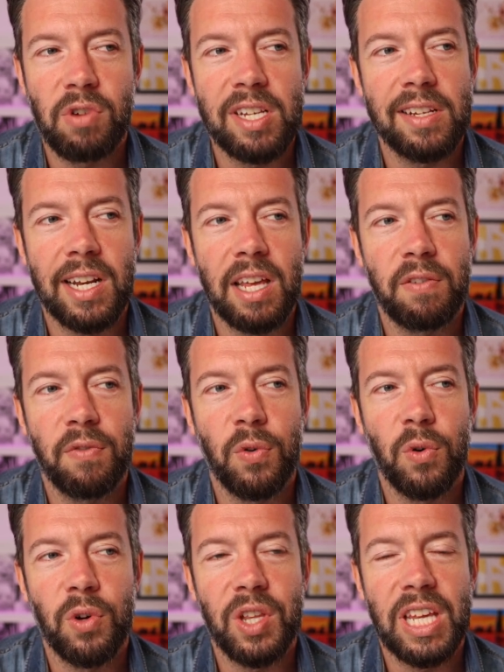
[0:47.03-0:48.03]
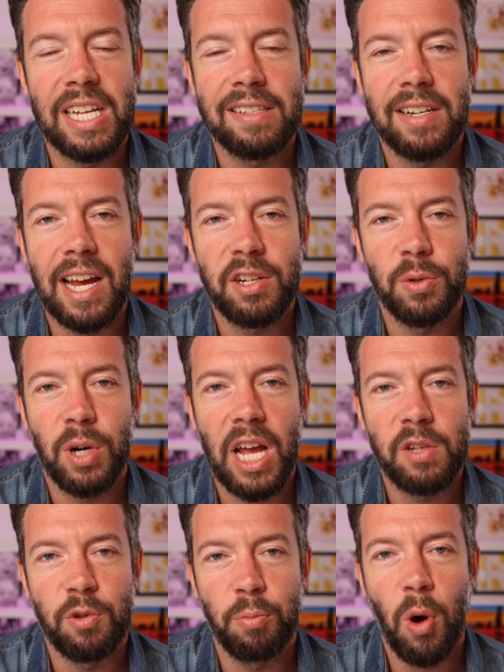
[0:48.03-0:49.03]
recently for the International
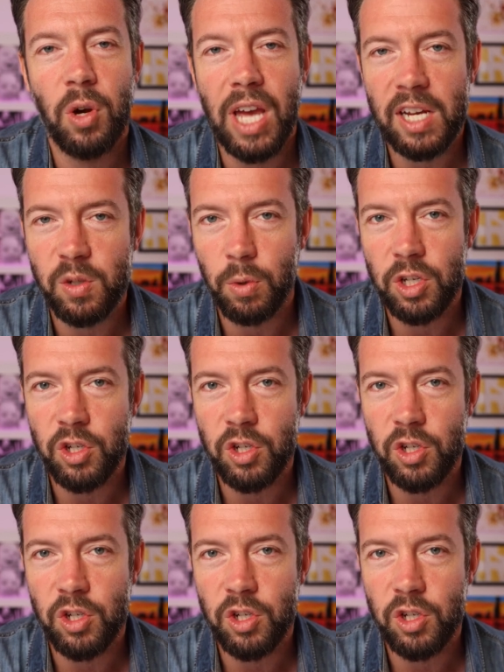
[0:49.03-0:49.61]
Classroom podcast,